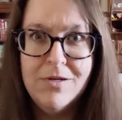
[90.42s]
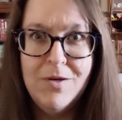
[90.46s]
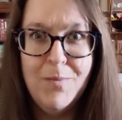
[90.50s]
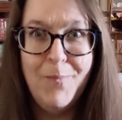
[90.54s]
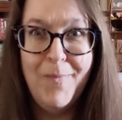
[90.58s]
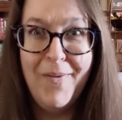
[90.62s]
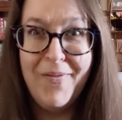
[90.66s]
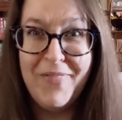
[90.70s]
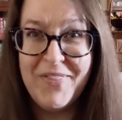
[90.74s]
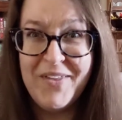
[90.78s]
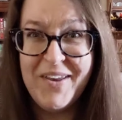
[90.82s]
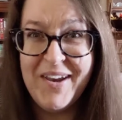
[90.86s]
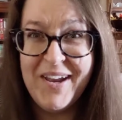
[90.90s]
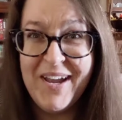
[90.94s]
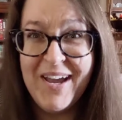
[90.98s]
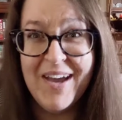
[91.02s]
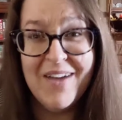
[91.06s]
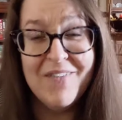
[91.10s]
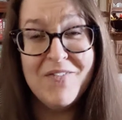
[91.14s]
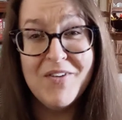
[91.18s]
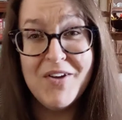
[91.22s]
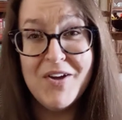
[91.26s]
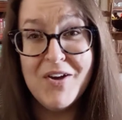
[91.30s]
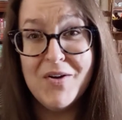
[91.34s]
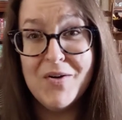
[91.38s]
a month and a
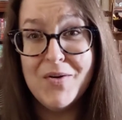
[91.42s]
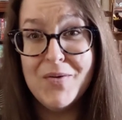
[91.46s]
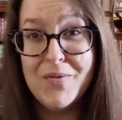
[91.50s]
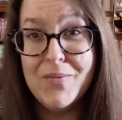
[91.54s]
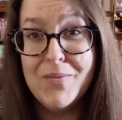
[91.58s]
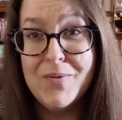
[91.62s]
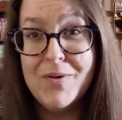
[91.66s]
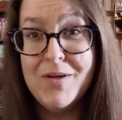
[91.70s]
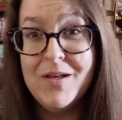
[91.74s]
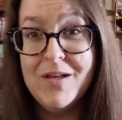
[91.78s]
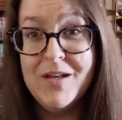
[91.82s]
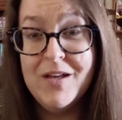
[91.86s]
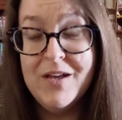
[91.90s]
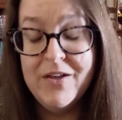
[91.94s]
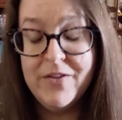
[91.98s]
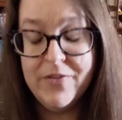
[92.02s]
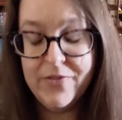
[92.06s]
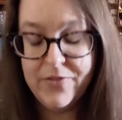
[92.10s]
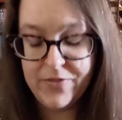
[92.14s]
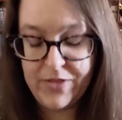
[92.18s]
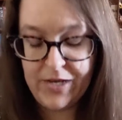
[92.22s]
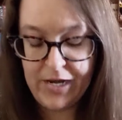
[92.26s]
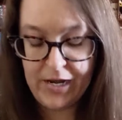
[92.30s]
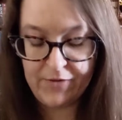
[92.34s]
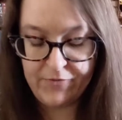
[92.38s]
half ago
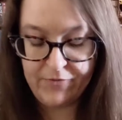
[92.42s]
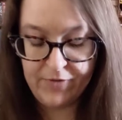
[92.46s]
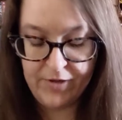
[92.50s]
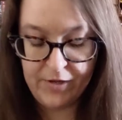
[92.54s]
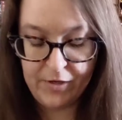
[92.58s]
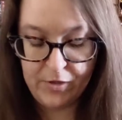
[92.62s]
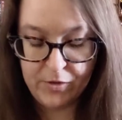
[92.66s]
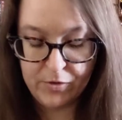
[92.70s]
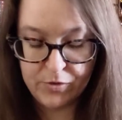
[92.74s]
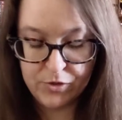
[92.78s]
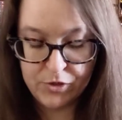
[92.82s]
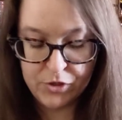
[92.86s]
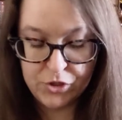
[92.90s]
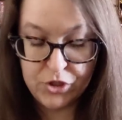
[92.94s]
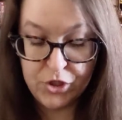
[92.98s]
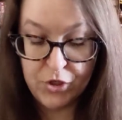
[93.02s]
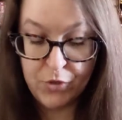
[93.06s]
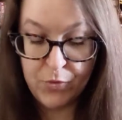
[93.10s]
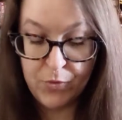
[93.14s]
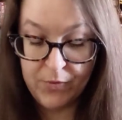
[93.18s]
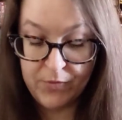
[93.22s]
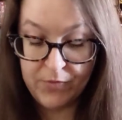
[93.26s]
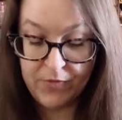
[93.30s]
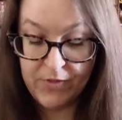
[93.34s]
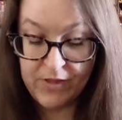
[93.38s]
that I found
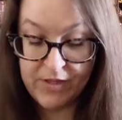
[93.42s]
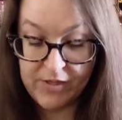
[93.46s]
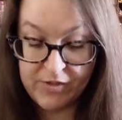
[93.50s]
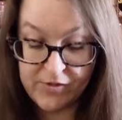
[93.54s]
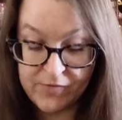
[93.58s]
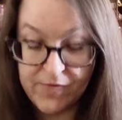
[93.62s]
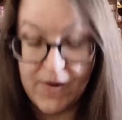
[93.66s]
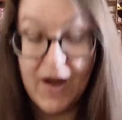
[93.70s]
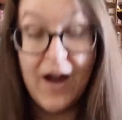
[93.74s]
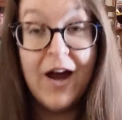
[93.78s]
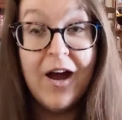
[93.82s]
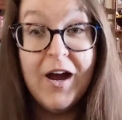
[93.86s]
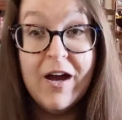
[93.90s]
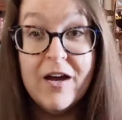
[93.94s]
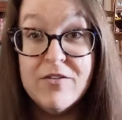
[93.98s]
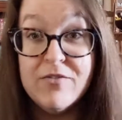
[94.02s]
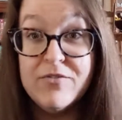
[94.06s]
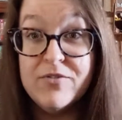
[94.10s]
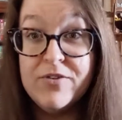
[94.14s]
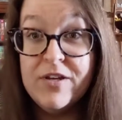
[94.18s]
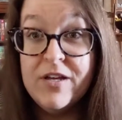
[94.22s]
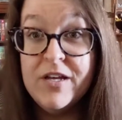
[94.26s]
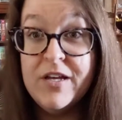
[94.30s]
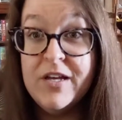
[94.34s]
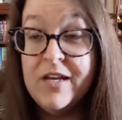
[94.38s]
two of these
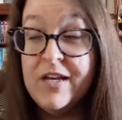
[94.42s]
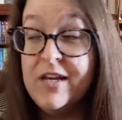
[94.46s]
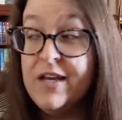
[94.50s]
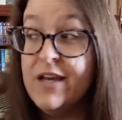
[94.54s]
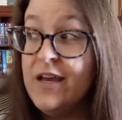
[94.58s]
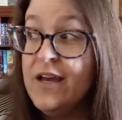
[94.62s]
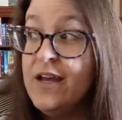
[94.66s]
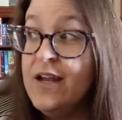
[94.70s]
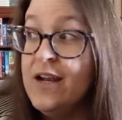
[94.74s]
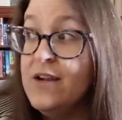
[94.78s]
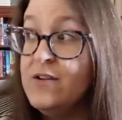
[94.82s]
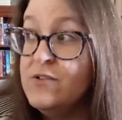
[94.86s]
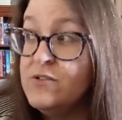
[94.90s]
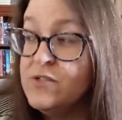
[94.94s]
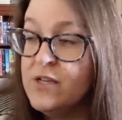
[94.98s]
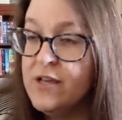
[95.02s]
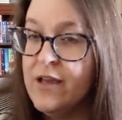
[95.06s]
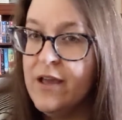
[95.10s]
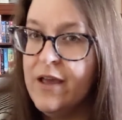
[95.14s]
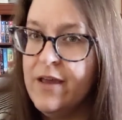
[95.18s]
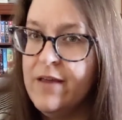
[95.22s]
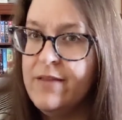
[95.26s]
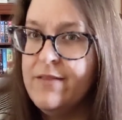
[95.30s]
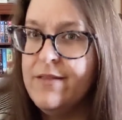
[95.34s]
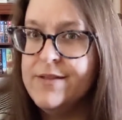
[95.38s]
five. And I was like,
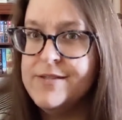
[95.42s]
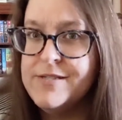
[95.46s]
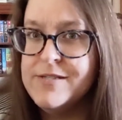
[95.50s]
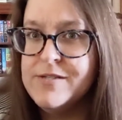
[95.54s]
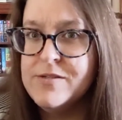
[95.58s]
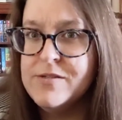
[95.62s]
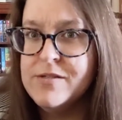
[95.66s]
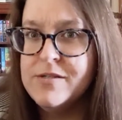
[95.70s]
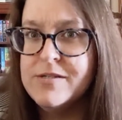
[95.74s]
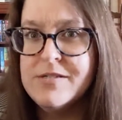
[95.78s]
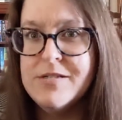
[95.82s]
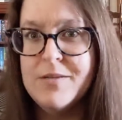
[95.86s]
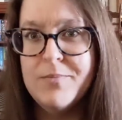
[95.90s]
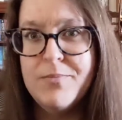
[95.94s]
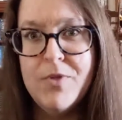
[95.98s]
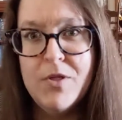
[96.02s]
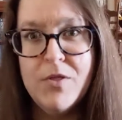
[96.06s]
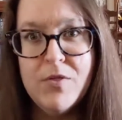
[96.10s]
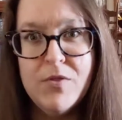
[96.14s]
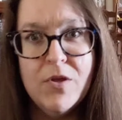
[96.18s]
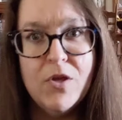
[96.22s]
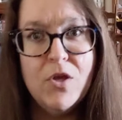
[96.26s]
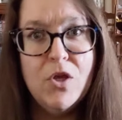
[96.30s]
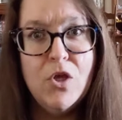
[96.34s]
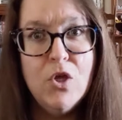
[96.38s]
hey, that sounds like
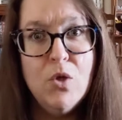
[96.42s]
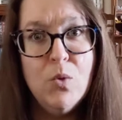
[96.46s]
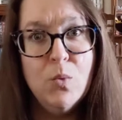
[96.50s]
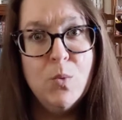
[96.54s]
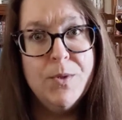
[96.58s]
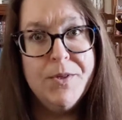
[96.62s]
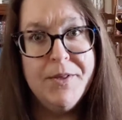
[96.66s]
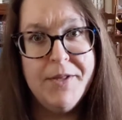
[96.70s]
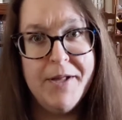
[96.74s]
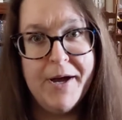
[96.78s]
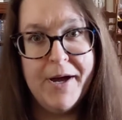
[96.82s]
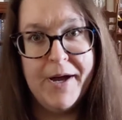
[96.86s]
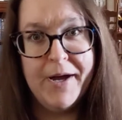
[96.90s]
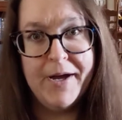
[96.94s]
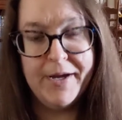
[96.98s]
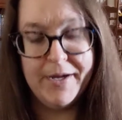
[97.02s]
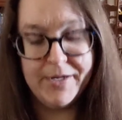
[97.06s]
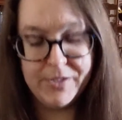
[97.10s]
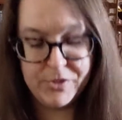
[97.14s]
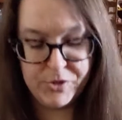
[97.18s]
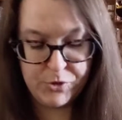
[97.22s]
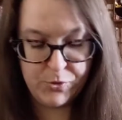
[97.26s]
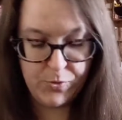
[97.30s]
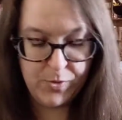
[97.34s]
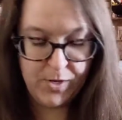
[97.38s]
something that you would like.
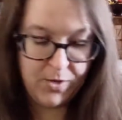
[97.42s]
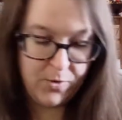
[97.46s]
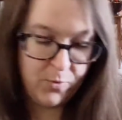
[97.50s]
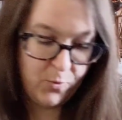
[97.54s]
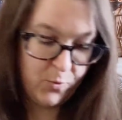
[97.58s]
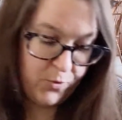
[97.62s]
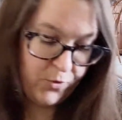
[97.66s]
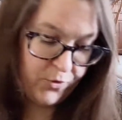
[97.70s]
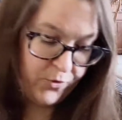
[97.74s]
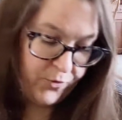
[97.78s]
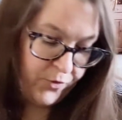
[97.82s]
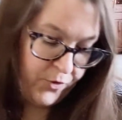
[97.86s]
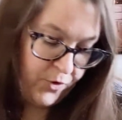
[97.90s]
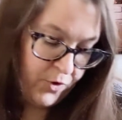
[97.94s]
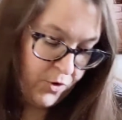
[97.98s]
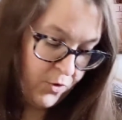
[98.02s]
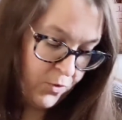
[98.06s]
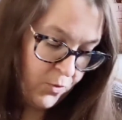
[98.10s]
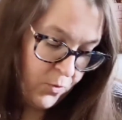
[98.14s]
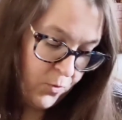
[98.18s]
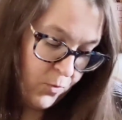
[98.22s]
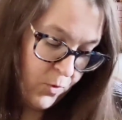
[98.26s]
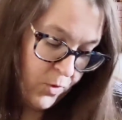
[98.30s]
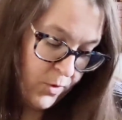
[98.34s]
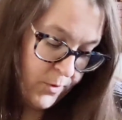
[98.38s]
So I ordered the
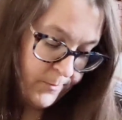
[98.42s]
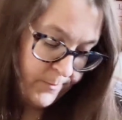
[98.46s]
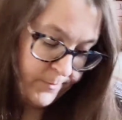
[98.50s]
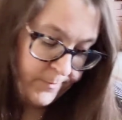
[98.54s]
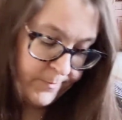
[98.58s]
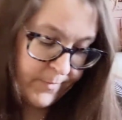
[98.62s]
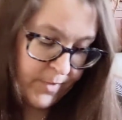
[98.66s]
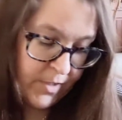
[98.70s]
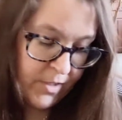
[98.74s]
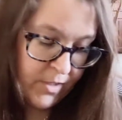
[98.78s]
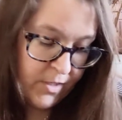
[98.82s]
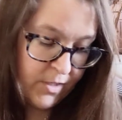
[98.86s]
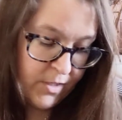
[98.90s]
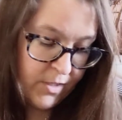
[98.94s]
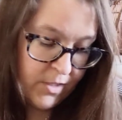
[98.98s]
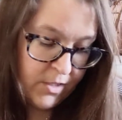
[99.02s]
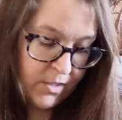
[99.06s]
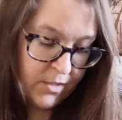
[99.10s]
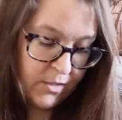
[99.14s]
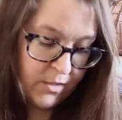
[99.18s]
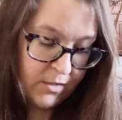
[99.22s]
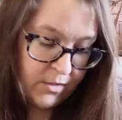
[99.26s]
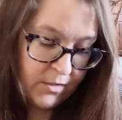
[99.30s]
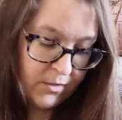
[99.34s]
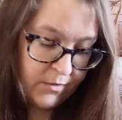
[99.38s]
whole
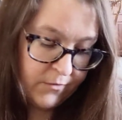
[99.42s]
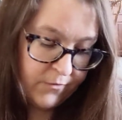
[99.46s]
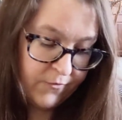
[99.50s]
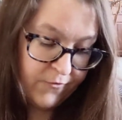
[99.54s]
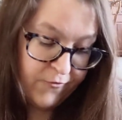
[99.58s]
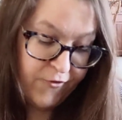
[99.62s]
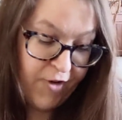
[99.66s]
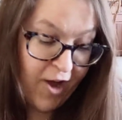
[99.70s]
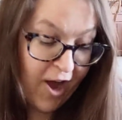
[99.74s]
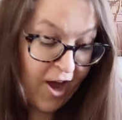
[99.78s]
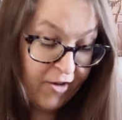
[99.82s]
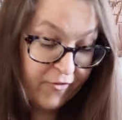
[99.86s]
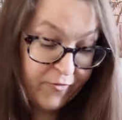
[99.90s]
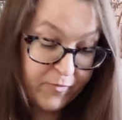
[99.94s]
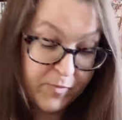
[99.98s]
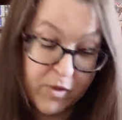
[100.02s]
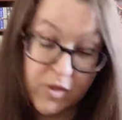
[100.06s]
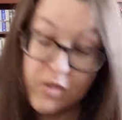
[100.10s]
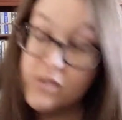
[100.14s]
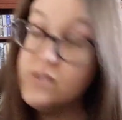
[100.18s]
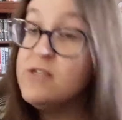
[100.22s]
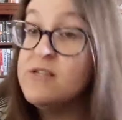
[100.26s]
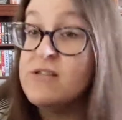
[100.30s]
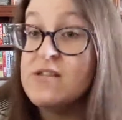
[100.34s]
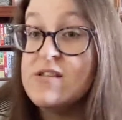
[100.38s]
five
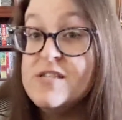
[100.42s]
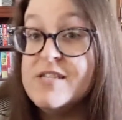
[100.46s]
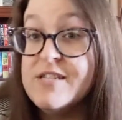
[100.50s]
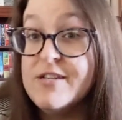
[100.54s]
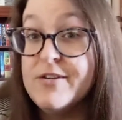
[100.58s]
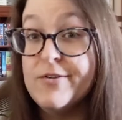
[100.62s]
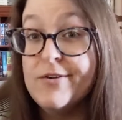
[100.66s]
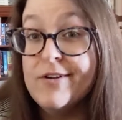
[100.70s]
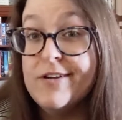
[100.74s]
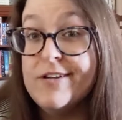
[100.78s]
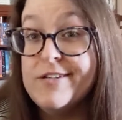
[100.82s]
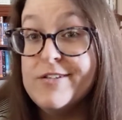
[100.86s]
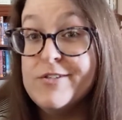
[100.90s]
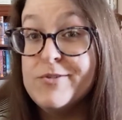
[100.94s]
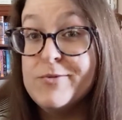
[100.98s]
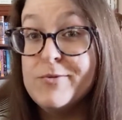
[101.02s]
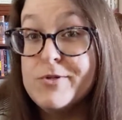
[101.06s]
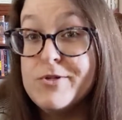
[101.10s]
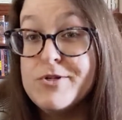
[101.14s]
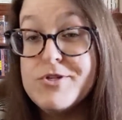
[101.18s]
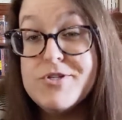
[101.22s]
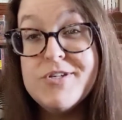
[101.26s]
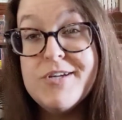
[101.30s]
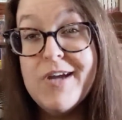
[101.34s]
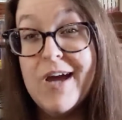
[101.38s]
books in the series,
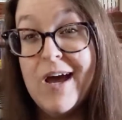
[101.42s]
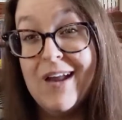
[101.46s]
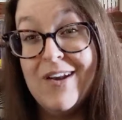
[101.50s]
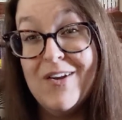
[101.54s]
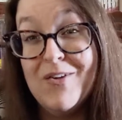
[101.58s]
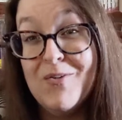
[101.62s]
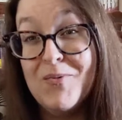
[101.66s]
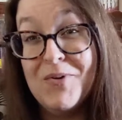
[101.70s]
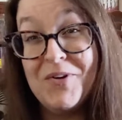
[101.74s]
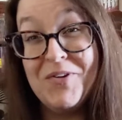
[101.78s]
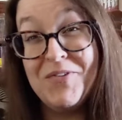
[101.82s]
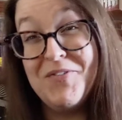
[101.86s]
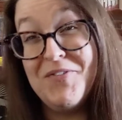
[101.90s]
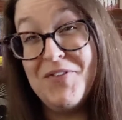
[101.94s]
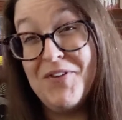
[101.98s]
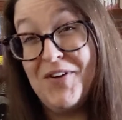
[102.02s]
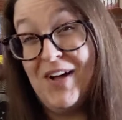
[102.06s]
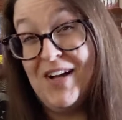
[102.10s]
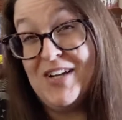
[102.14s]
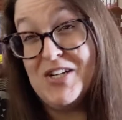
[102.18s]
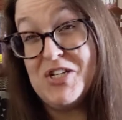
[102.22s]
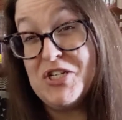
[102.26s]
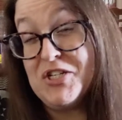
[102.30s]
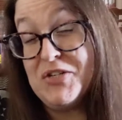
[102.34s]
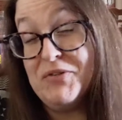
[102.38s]
which I don't know if he'll
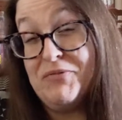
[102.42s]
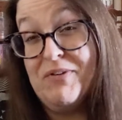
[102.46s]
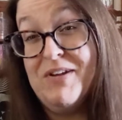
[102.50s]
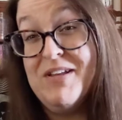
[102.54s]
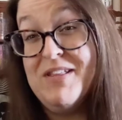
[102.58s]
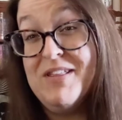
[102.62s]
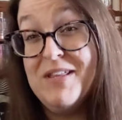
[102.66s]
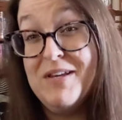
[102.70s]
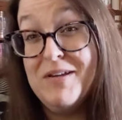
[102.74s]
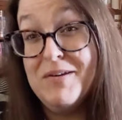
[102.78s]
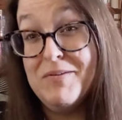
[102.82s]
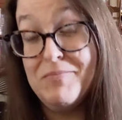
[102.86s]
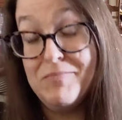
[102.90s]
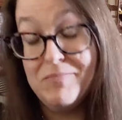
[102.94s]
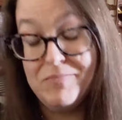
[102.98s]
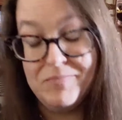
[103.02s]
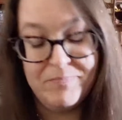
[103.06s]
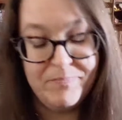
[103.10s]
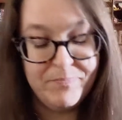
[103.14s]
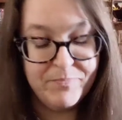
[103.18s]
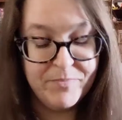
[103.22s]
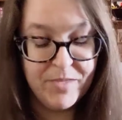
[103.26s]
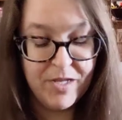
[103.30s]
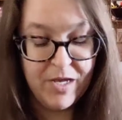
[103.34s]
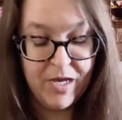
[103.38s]
actually read them.
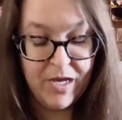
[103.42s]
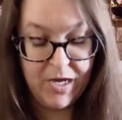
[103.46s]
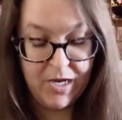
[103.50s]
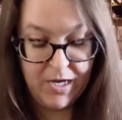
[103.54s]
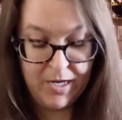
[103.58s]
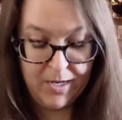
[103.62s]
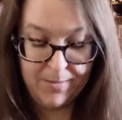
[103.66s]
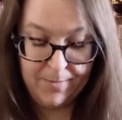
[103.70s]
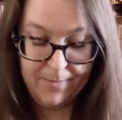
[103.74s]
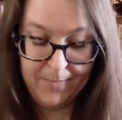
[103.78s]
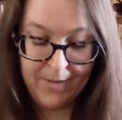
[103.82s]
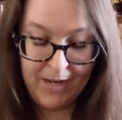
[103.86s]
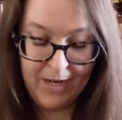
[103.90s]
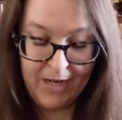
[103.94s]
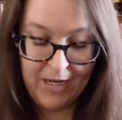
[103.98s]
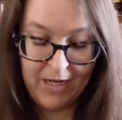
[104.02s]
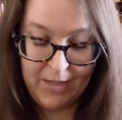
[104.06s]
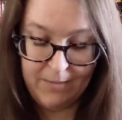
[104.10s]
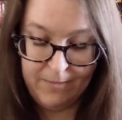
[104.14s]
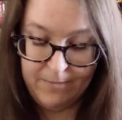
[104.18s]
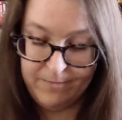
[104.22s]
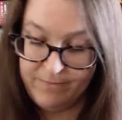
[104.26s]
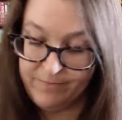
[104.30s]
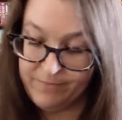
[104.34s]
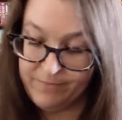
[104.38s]
I